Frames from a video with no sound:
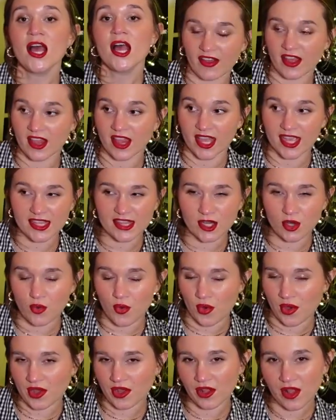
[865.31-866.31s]
If I like the
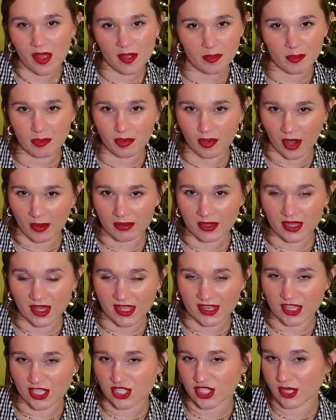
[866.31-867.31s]
oil, I would probably
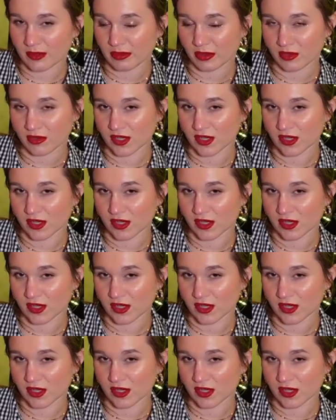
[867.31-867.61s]
like the shampoo